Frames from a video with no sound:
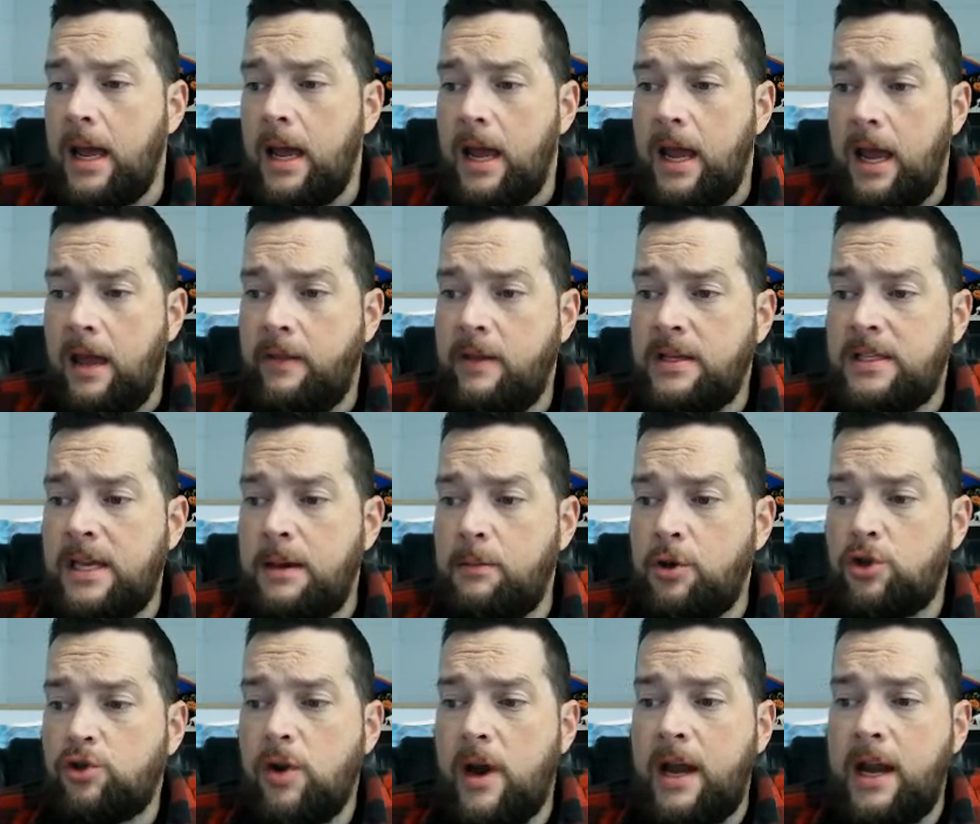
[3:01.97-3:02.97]
In this
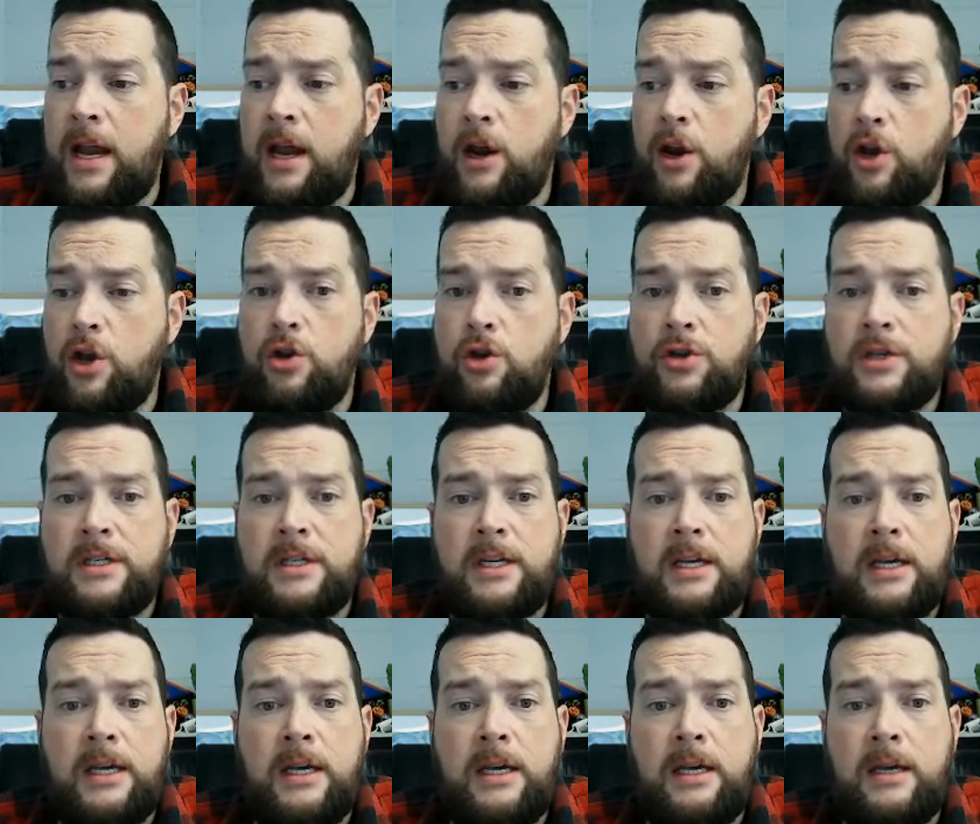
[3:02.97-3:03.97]
image right here, you
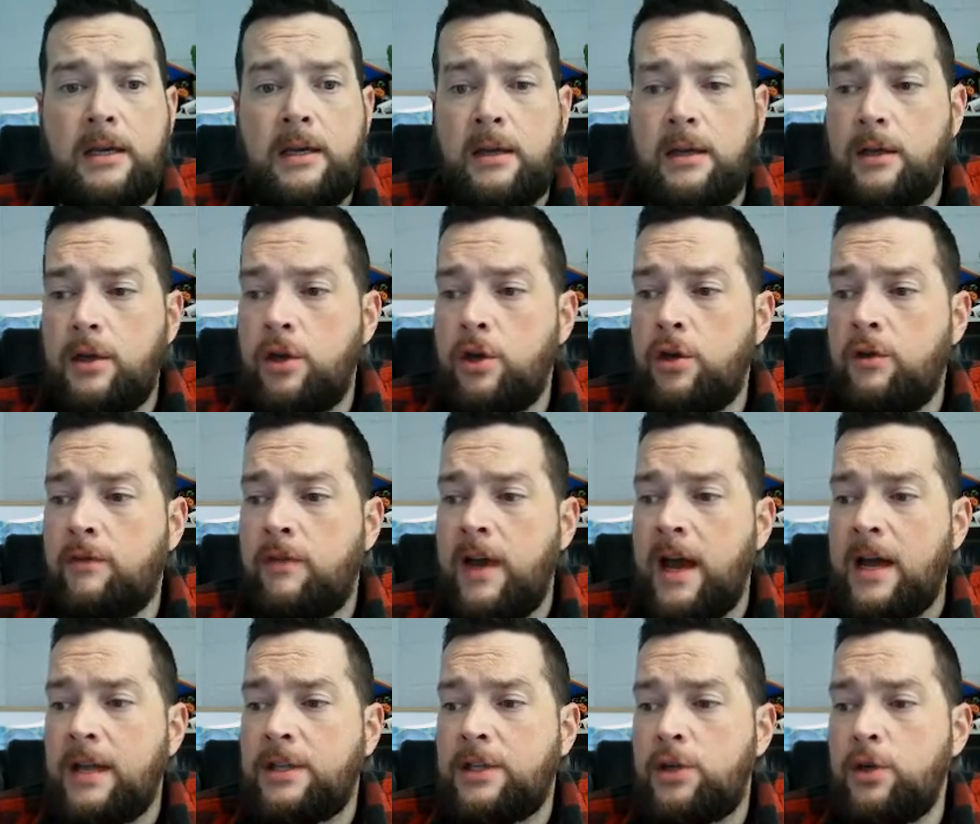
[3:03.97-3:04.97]
see you've
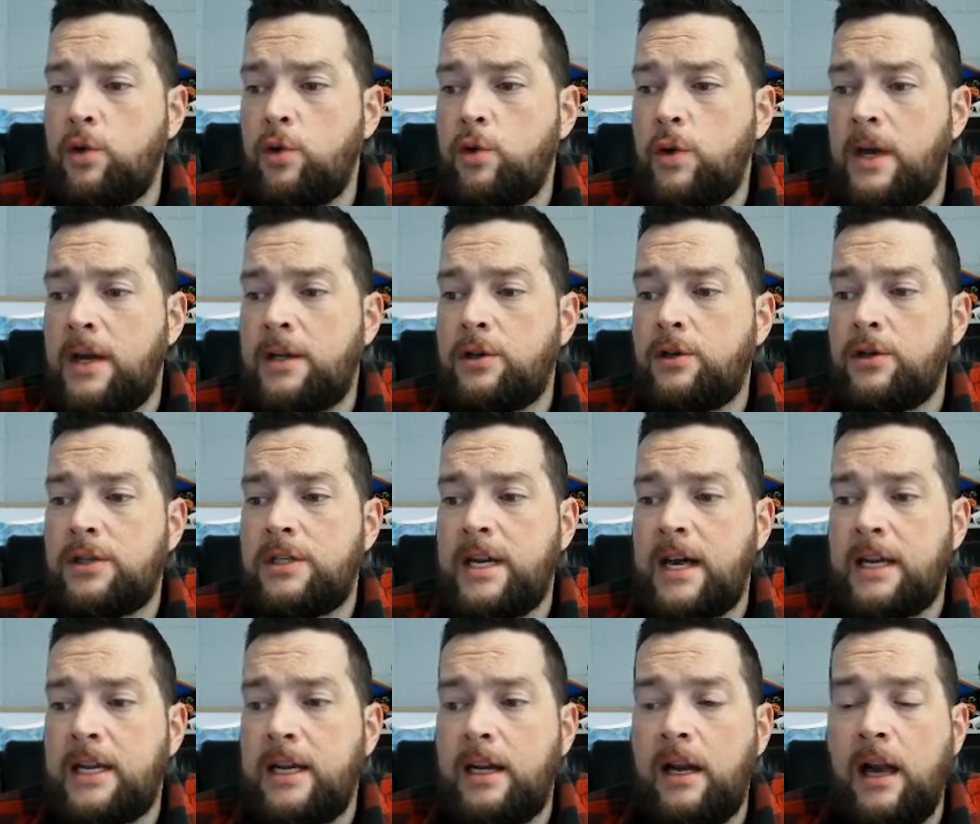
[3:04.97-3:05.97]
got two
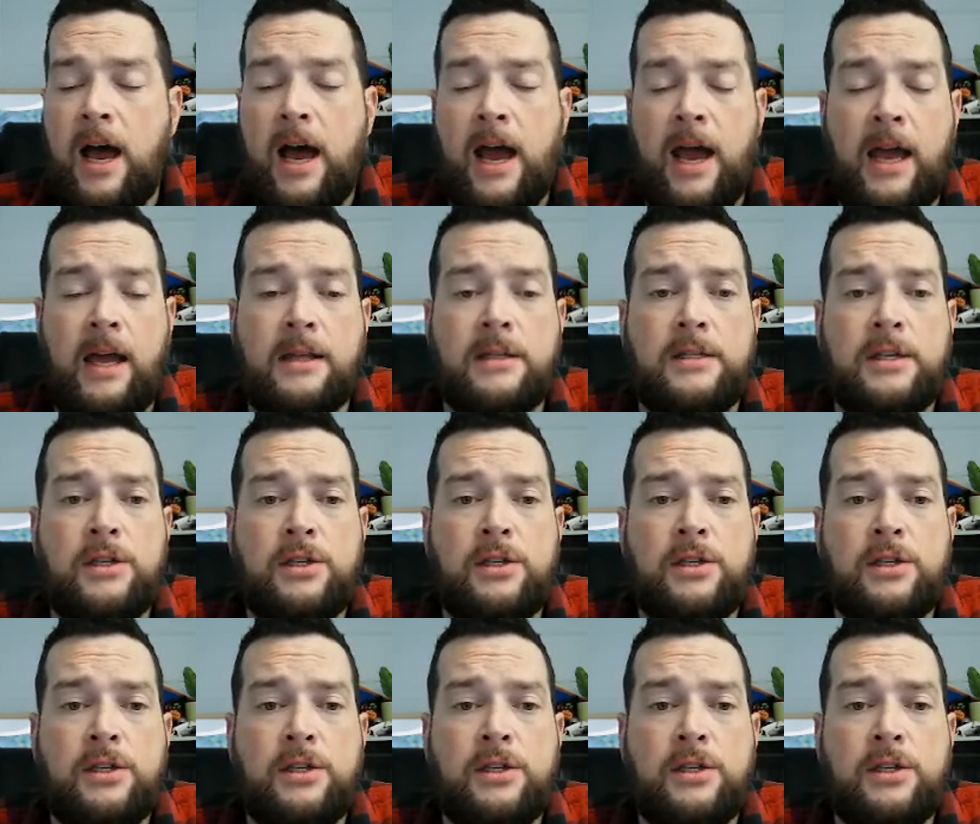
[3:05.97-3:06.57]
intersecting lines.